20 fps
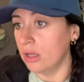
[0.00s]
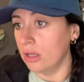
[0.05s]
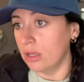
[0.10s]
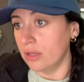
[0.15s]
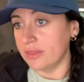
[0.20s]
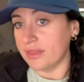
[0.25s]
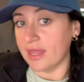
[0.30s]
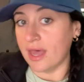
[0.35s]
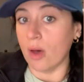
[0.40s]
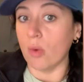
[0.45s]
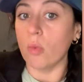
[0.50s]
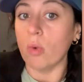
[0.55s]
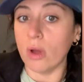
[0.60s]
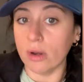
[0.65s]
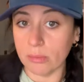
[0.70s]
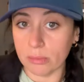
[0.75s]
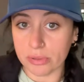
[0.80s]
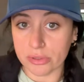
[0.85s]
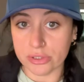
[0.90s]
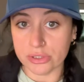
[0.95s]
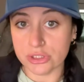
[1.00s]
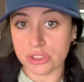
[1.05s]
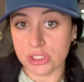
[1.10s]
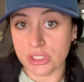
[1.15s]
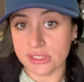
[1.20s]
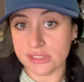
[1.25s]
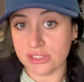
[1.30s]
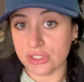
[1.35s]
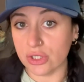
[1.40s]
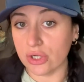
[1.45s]
that one
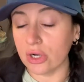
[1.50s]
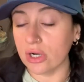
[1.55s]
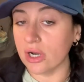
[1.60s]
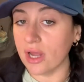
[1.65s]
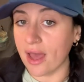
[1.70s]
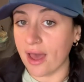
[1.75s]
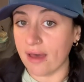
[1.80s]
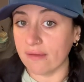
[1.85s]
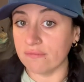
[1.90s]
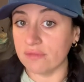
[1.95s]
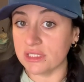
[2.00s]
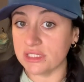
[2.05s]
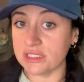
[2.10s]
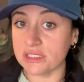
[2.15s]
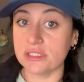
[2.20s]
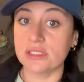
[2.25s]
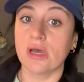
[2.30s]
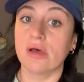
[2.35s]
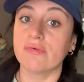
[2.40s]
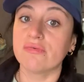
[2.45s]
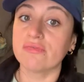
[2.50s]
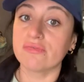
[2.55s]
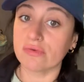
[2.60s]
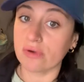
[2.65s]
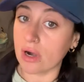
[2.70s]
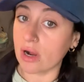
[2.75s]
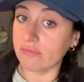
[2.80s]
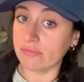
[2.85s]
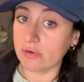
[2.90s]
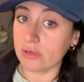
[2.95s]
purchase, you're going to have this stuff
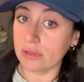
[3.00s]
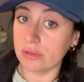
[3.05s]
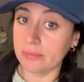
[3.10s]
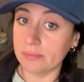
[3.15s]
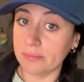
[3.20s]
forever.